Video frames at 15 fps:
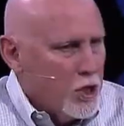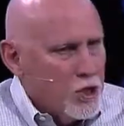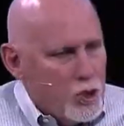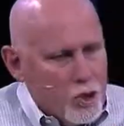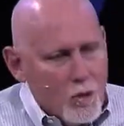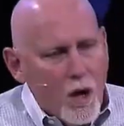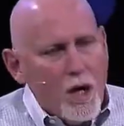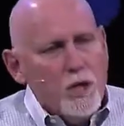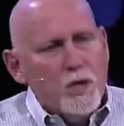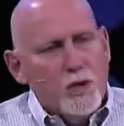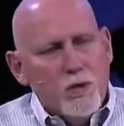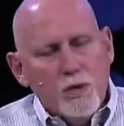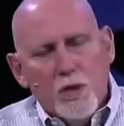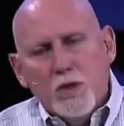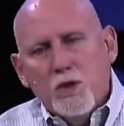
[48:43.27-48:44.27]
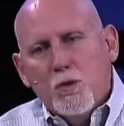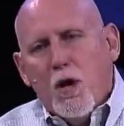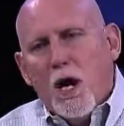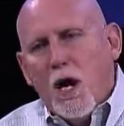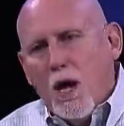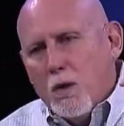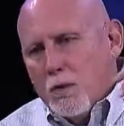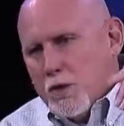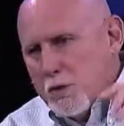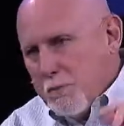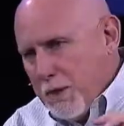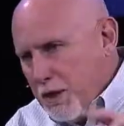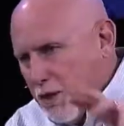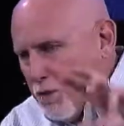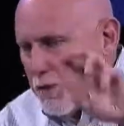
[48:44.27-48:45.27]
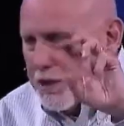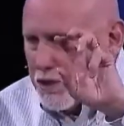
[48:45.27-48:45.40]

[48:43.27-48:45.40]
You are you, and you will always be you.